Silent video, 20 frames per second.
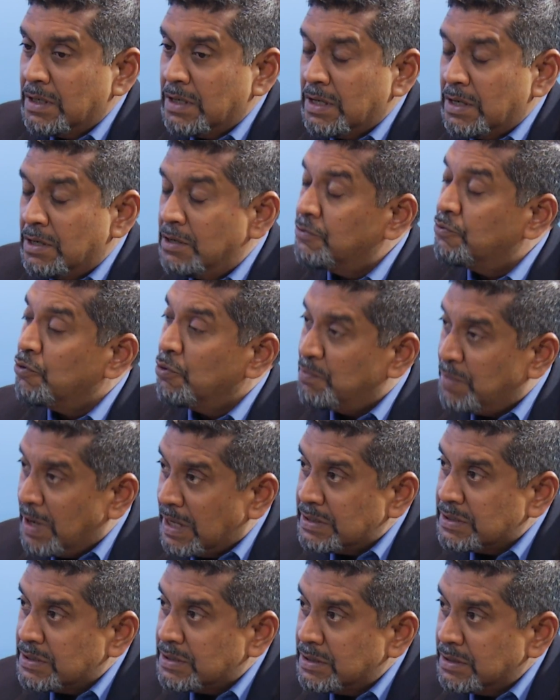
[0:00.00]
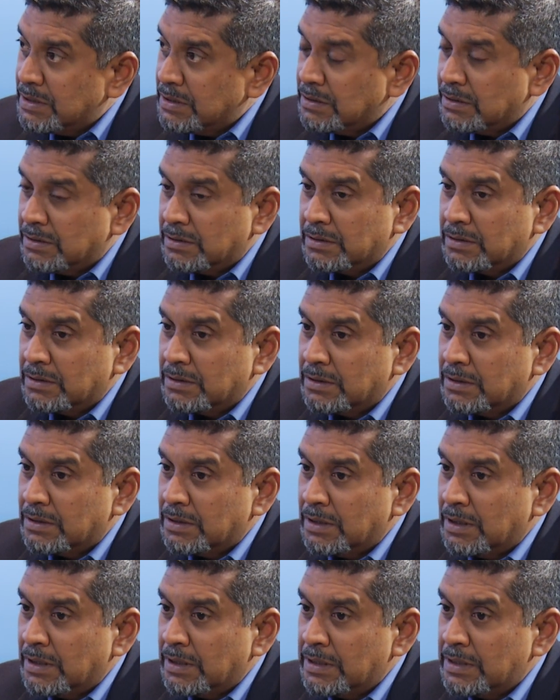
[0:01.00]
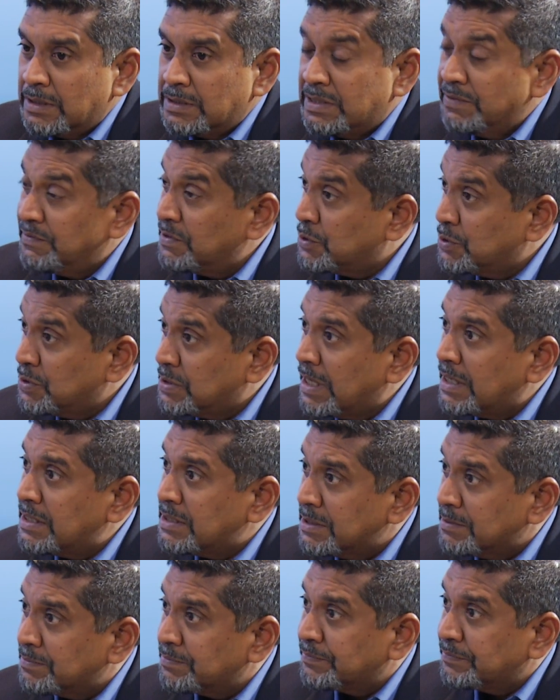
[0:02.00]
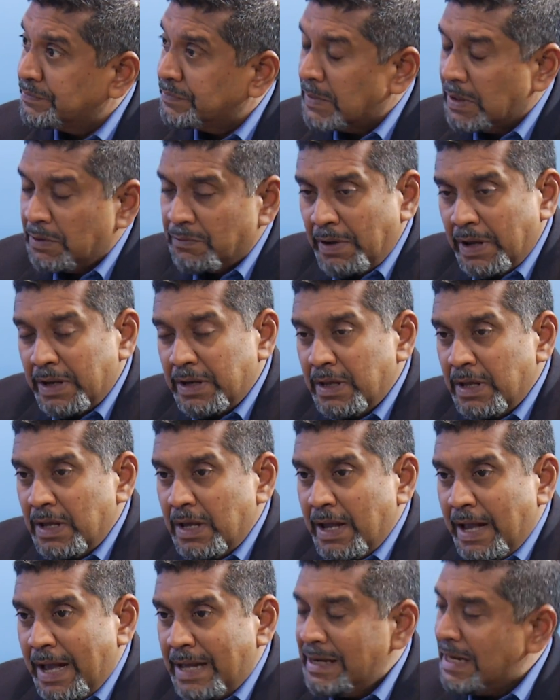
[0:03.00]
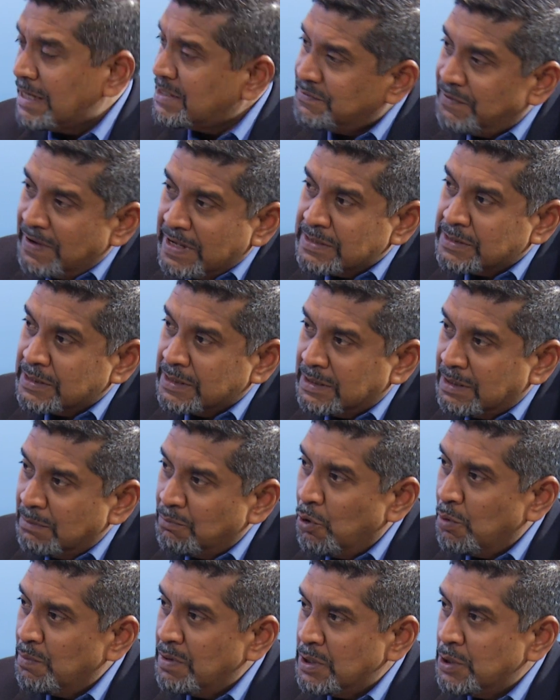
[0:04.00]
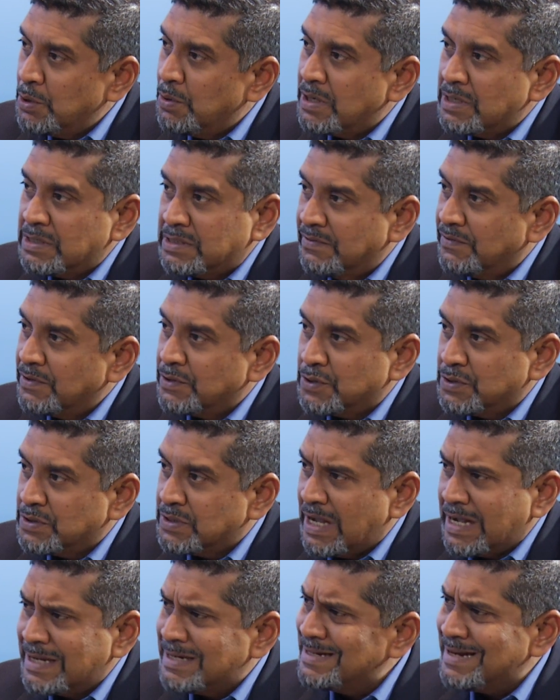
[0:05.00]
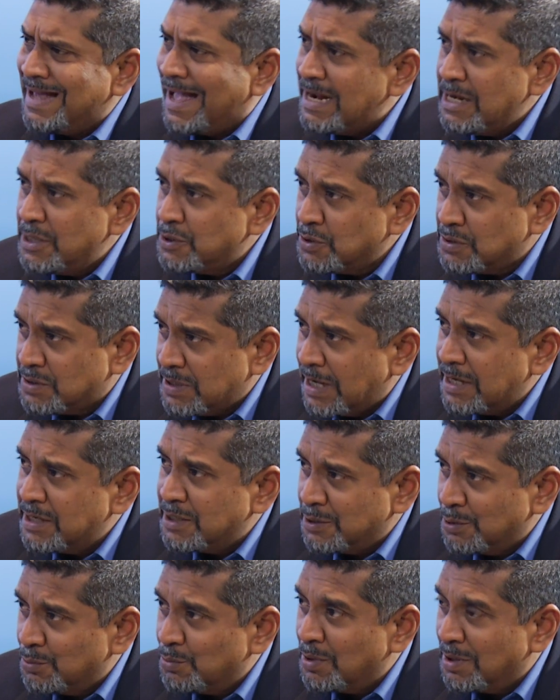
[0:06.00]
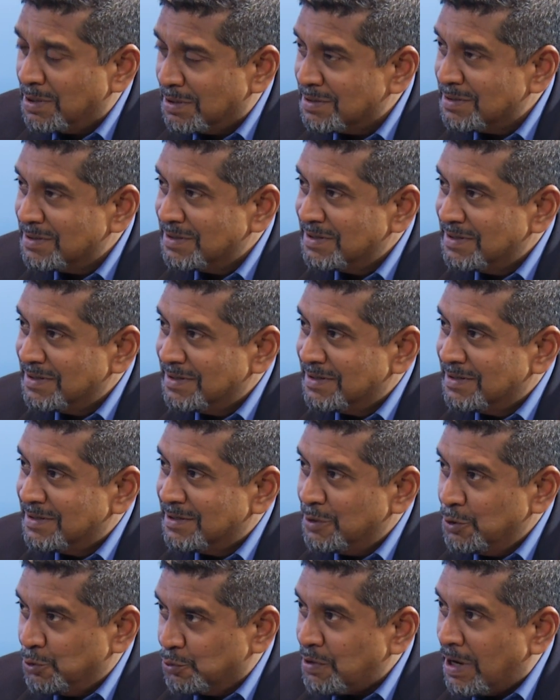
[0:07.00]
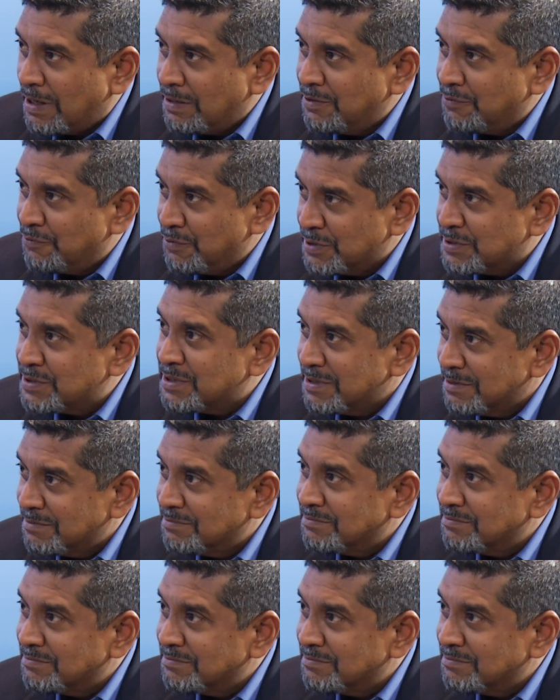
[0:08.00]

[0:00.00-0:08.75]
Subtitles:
a robust civil society, right? And let's face it, the moment you're in civil society, in any society in the world, you run the risk.